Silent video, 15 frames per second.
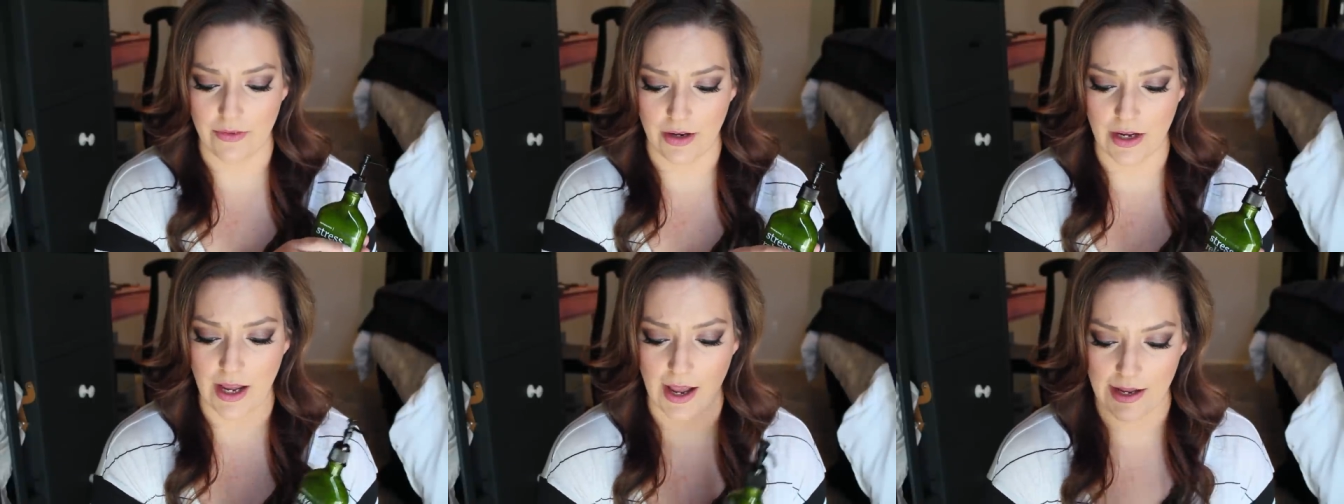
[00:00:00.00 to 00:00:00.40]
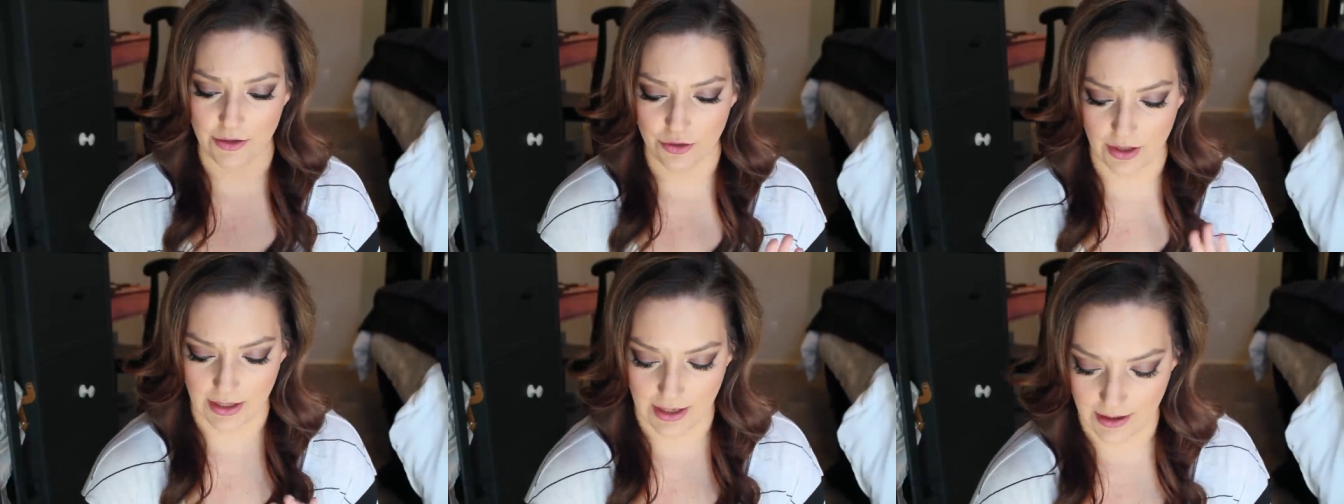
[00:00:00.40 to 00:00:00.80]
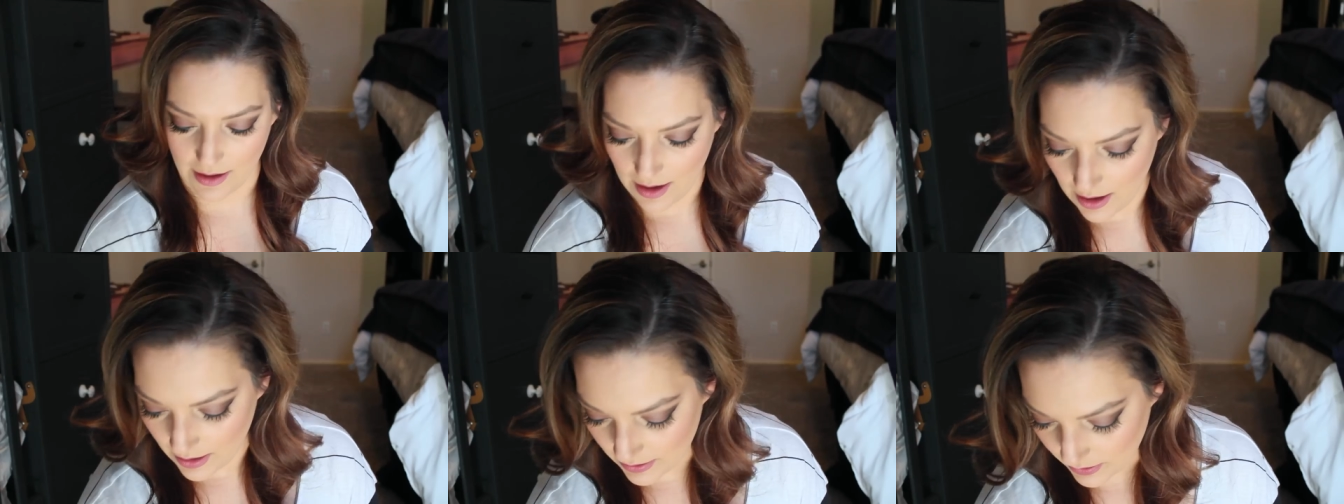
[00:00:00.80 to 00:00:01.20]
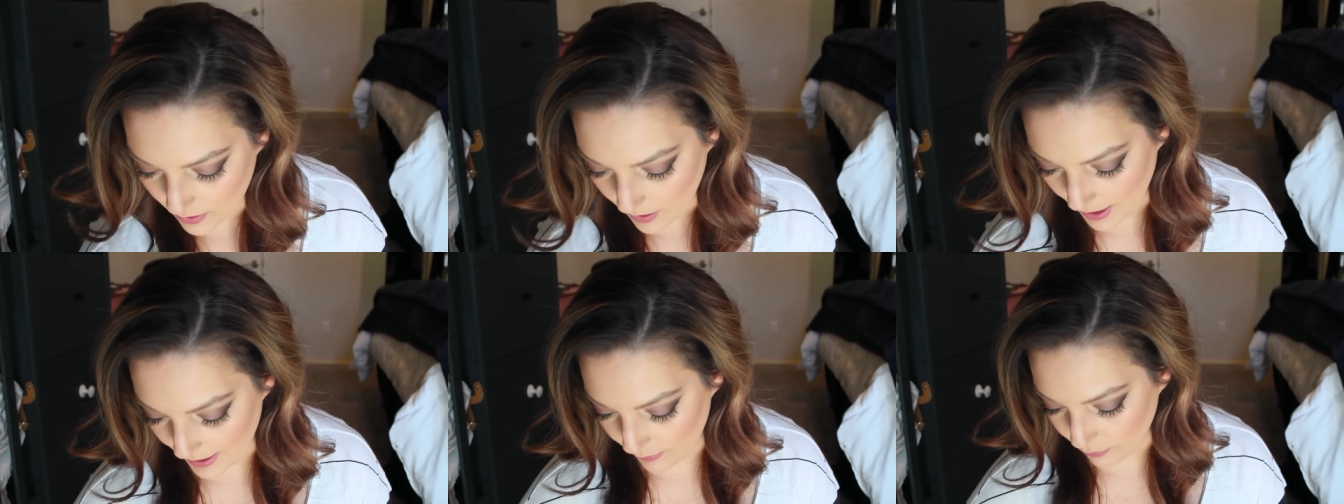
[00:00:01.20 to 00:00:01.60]
very hydrating so
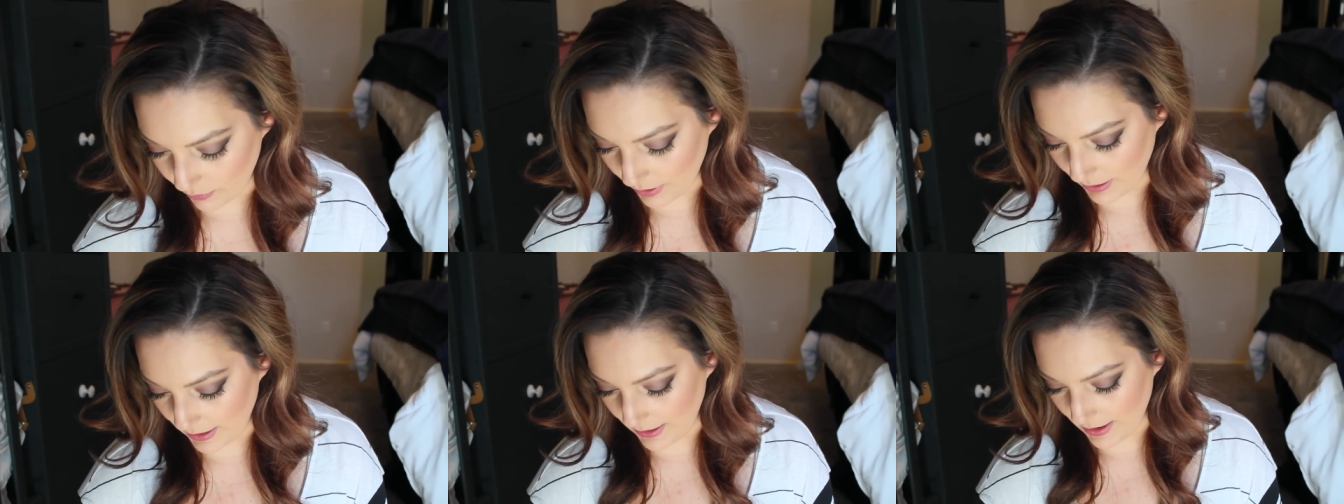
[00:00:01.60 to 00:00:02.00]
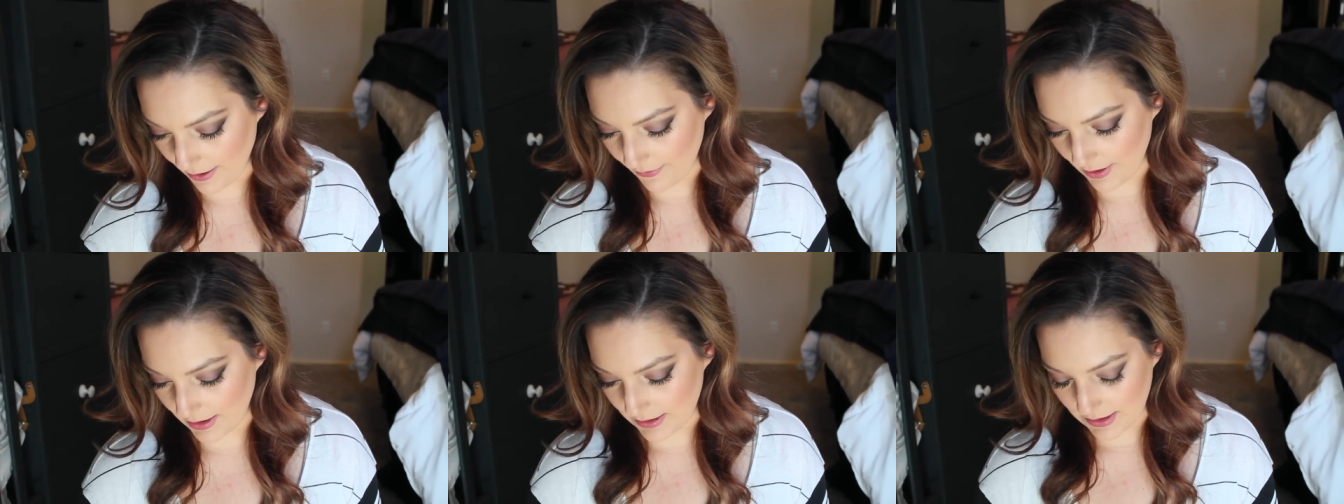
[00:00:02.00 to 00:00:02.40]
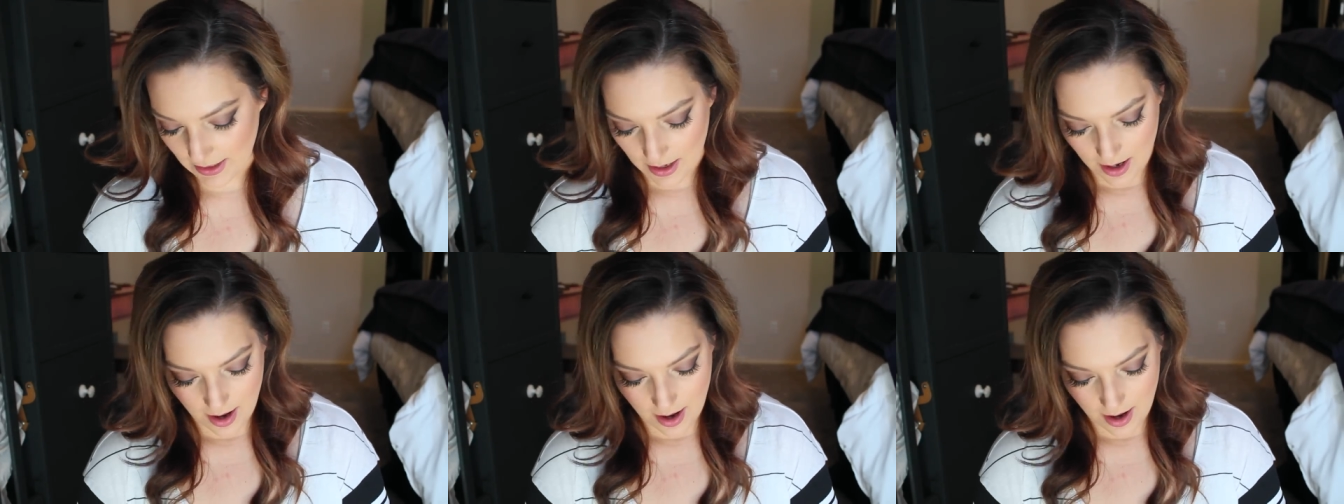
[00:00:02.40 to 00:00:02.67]
I really love it